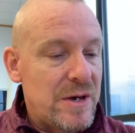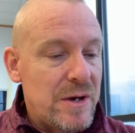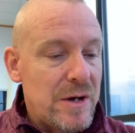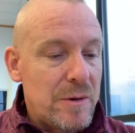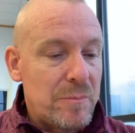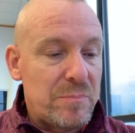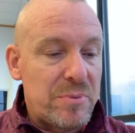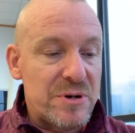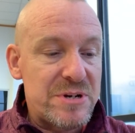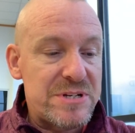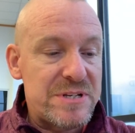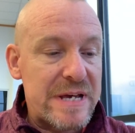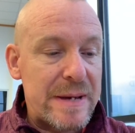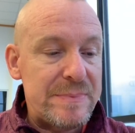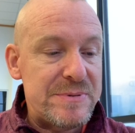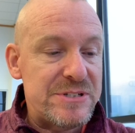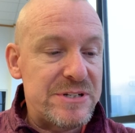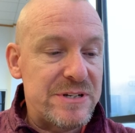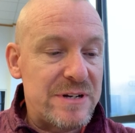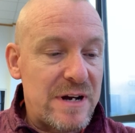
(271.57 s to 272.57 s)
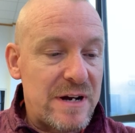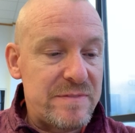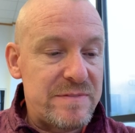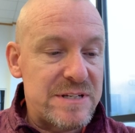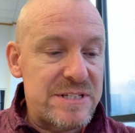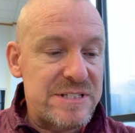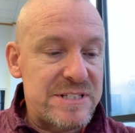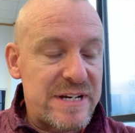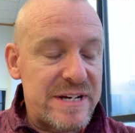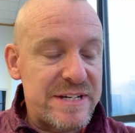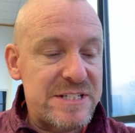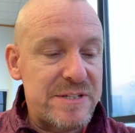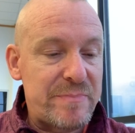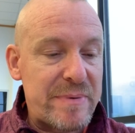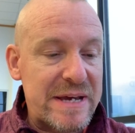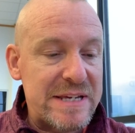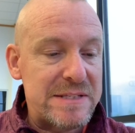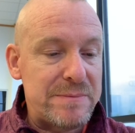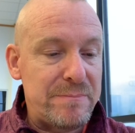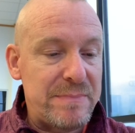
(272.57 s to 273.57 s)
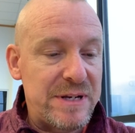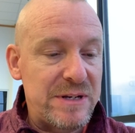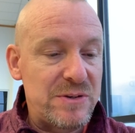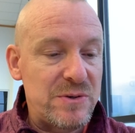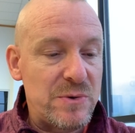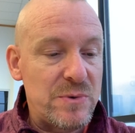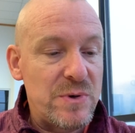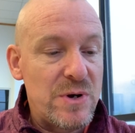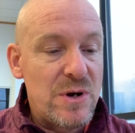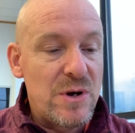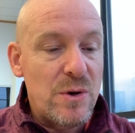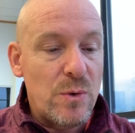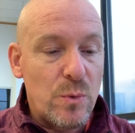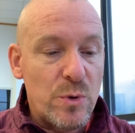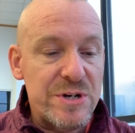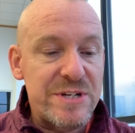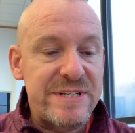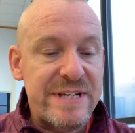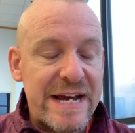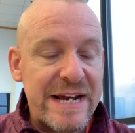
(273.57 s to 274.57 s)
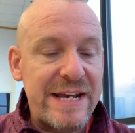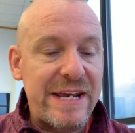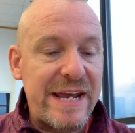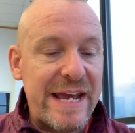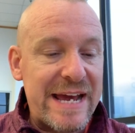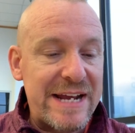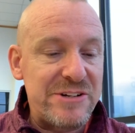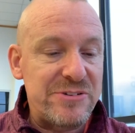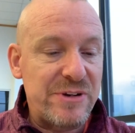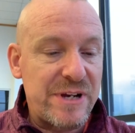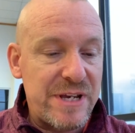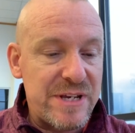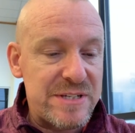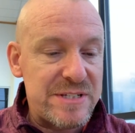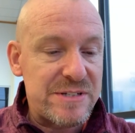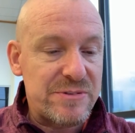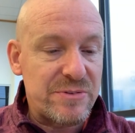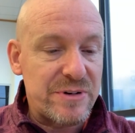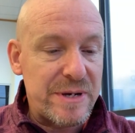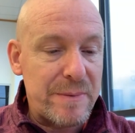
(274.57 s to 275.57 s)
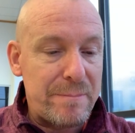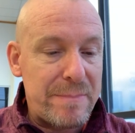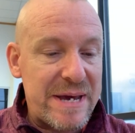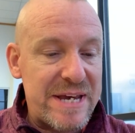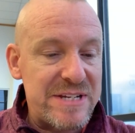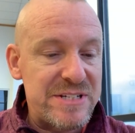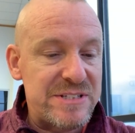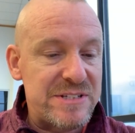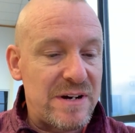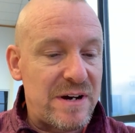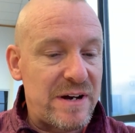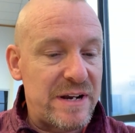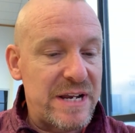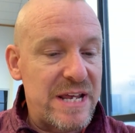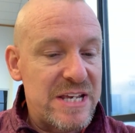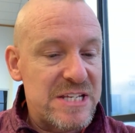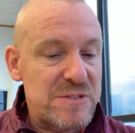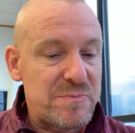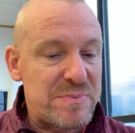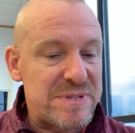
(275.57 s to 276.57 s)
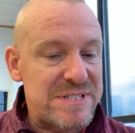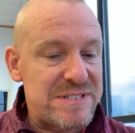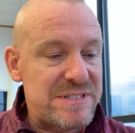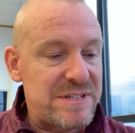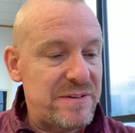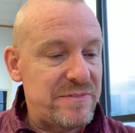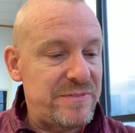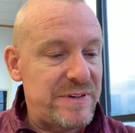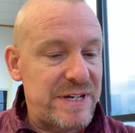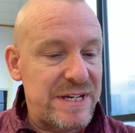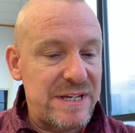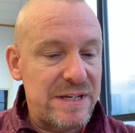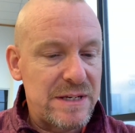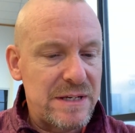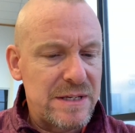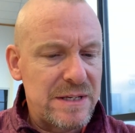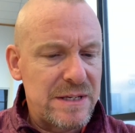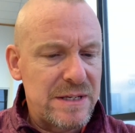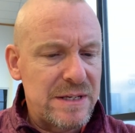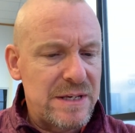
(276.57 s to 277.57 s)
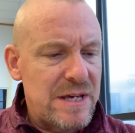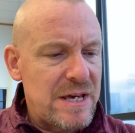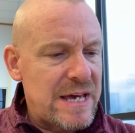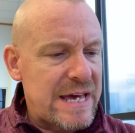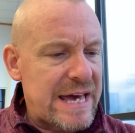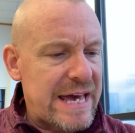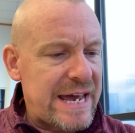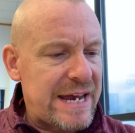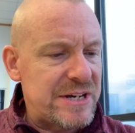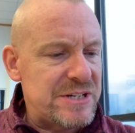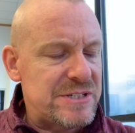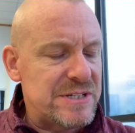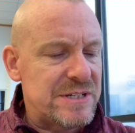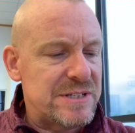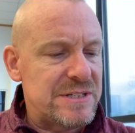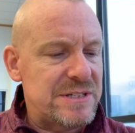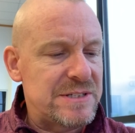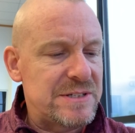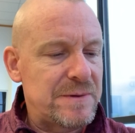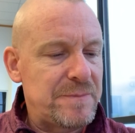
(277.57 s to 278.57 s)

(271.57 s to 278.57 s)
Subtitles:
Perception of the suspect's mental or psychiatric history based on specific actions.